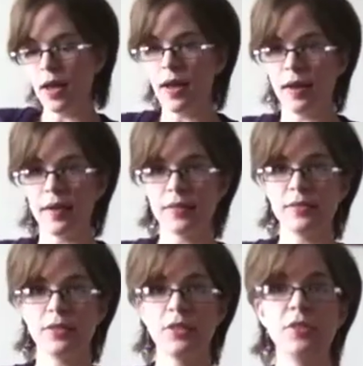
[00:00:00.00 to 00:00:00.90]

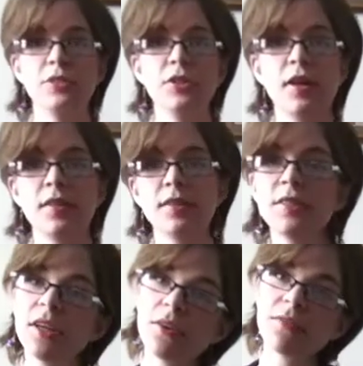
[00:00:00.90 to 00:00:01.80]
and John is,
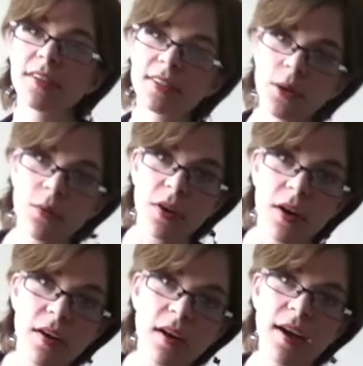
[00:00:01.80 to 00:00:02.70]
you know, fussing over
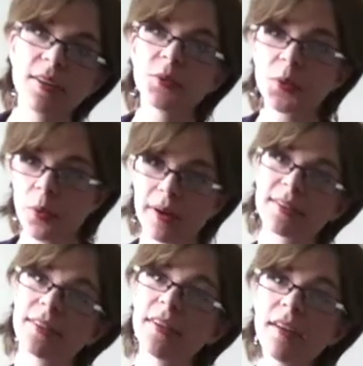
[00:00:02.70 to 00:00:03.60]
her as
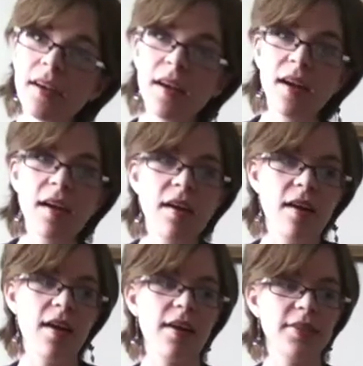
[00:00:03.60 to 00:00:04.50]
requested.
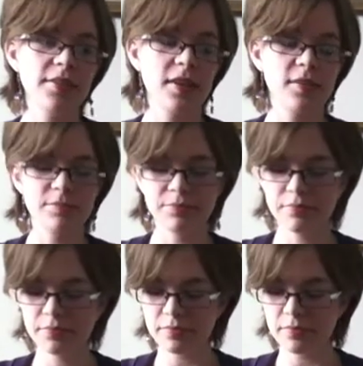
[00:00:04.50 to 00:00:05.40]
And um,
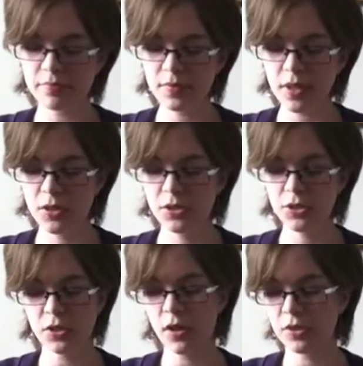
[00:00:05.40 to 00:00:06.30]

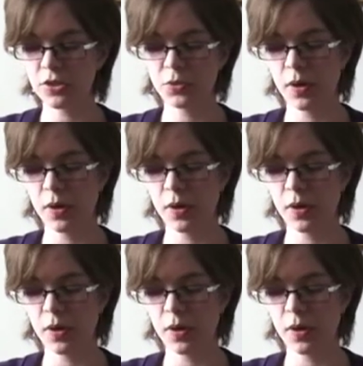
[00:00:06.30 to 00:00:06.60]
Sherlock just